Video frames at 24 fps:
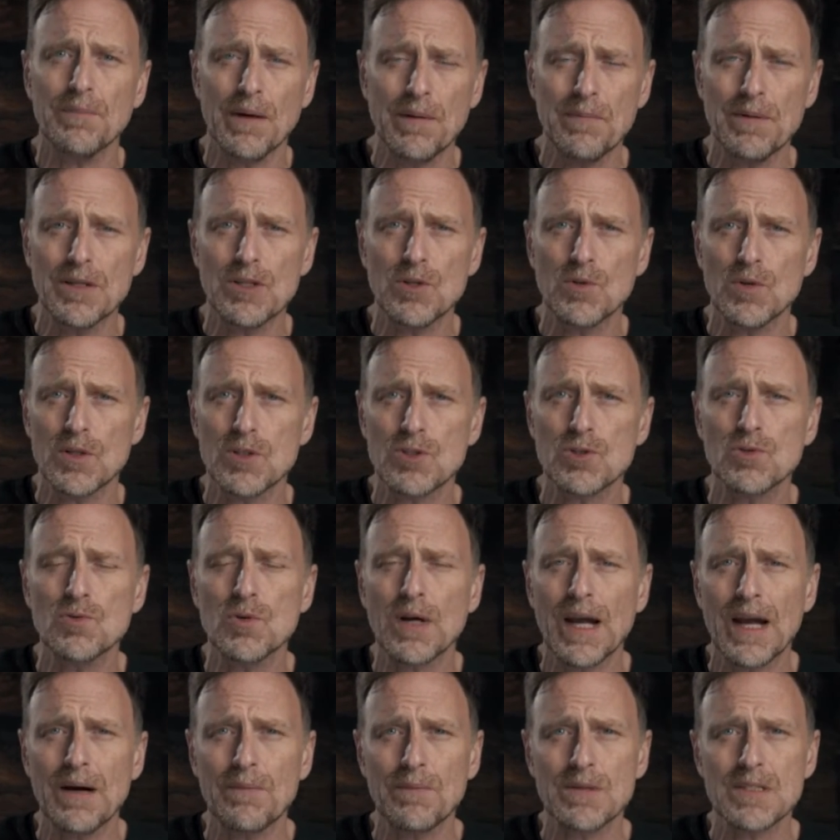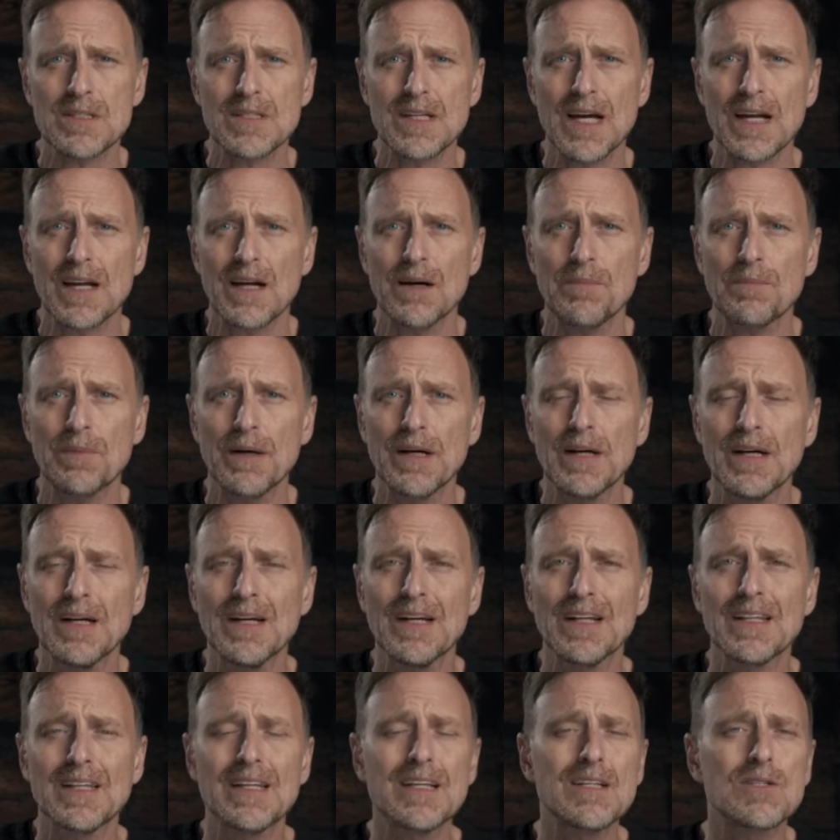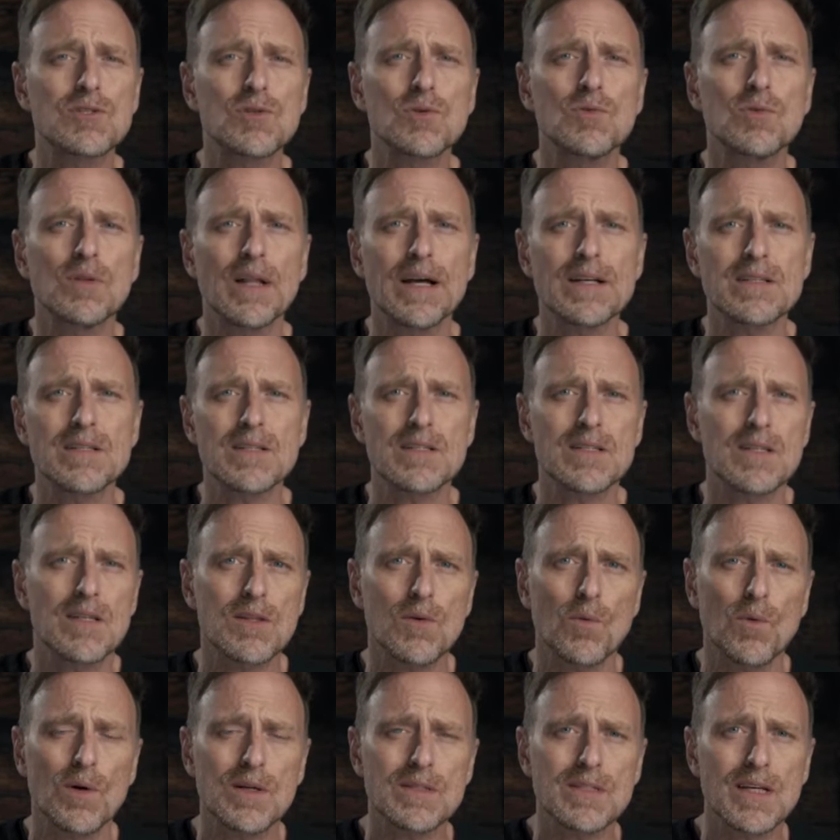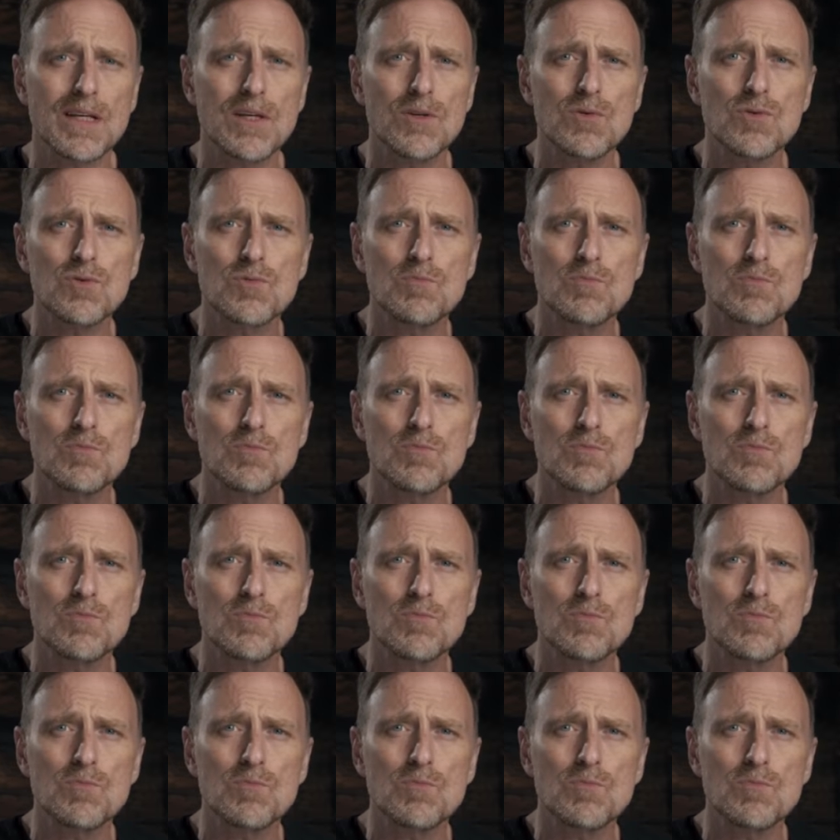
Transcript: maybe do a 2-camera setup. These two lenses are the ones I use